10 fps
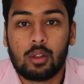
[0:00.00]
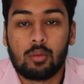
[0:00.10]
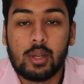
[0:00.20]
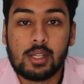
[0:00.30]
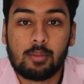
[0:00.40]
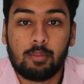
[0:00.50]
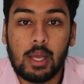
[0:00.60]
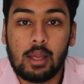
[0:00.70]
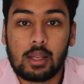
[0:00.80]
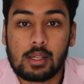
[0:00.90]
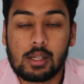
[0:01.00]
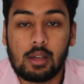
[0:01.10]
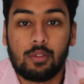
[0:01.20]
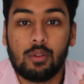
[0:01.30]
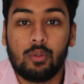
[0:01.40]
The reason being is
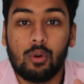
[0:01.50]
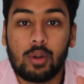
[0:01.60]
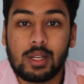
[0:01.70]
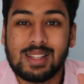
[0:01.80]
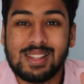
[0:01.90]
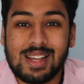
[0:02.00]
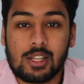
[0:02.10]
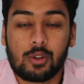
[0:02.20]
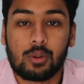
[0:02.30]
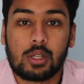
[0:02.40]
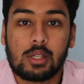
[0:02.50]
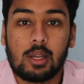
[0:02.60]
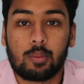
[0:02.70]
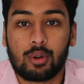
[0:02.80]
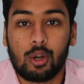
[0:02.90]
if you've already dishonestly
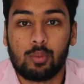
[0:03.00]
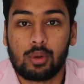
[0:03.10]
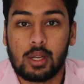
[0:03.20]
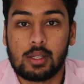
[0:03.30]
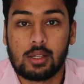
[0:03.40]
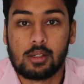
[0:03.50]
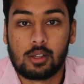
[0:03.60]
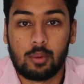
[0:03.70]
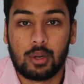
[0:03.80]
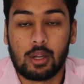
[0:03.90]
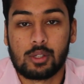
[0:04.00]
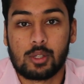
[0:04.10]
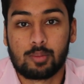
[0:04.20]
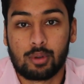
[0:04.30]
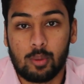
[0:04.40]
appropriated someone
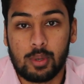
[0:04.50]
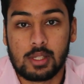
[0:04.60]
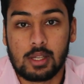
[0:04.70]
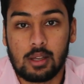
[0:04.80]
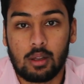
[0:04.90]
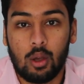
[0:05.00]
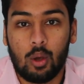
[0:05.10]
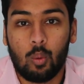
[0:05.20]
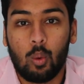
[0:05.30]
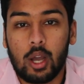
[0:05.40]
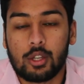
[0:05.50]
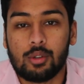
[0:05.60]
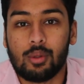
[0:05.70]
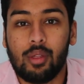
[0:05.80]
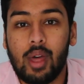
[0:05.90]
else's property, why do
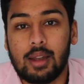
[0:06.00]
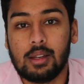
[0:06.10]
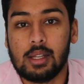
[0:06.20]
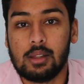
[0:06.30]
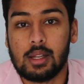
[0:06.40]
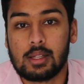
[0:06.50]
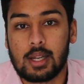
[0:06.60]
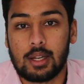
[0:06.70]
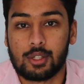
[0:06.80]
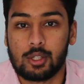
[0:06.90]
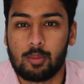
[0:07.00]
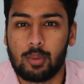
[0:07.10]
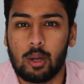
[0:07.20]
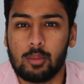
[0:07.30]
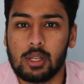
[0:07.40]
you then need the intention to
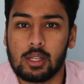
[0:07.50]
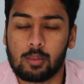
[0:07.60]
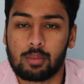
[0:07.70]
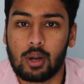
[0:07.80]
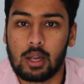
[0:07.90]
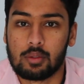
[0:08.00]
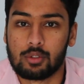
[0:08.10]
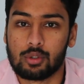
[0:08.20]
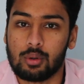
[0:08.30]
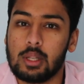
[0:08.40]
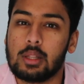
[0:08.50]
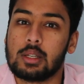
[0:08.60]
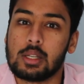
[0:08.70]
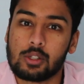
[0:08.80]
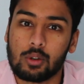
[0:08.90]
permanently deprive? Surely the
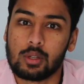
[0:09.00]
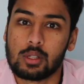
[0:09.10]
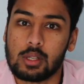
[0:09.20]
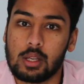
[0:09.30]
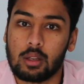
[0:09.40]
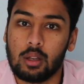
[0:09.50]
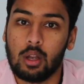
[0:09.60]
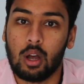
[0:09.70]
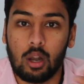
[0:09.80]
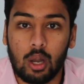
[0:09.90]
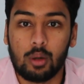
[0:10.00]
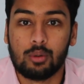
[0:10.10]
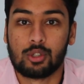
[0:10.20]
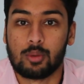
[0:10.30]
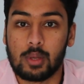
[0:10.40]
dishonesty
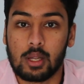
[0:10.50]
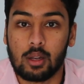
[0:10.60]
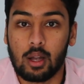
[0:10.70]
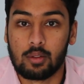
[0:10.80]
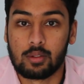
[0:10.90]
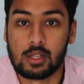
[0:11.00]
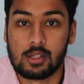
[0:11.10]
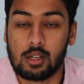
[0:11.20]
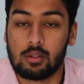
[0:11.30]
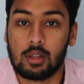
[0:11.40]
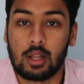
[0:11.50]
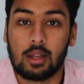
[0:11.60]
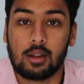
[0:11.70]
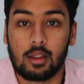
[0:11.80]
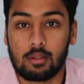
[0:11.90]
alone should be enough, considering that
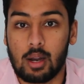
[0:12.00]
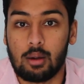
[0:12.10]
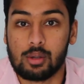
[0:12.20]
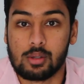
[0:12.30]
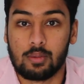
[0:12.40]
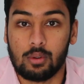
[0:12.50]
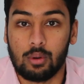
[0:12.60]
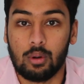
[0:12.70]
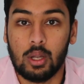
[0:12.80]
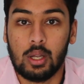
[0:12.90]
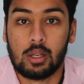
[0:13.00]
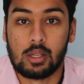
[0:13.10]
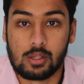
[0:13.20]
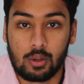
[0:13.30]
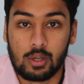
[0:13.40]
in other areas of law,
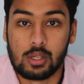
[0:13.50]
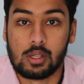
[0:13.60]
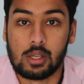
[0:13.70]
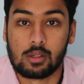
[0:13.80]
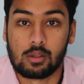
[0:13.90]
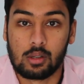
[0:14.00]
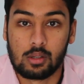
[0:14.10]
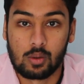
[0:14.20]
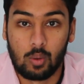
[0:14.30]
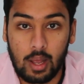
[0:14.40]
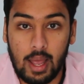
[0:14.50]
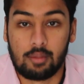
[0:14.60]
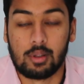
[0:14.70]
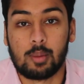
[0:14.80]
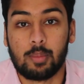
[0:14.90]
dishonesty is quite
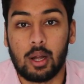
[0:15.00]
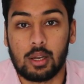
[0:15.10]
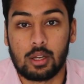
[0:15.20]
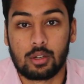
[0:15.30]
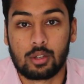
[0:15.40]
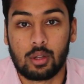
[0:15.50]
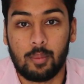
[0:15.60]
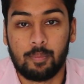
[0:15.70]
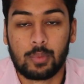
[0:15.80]
heavily punished.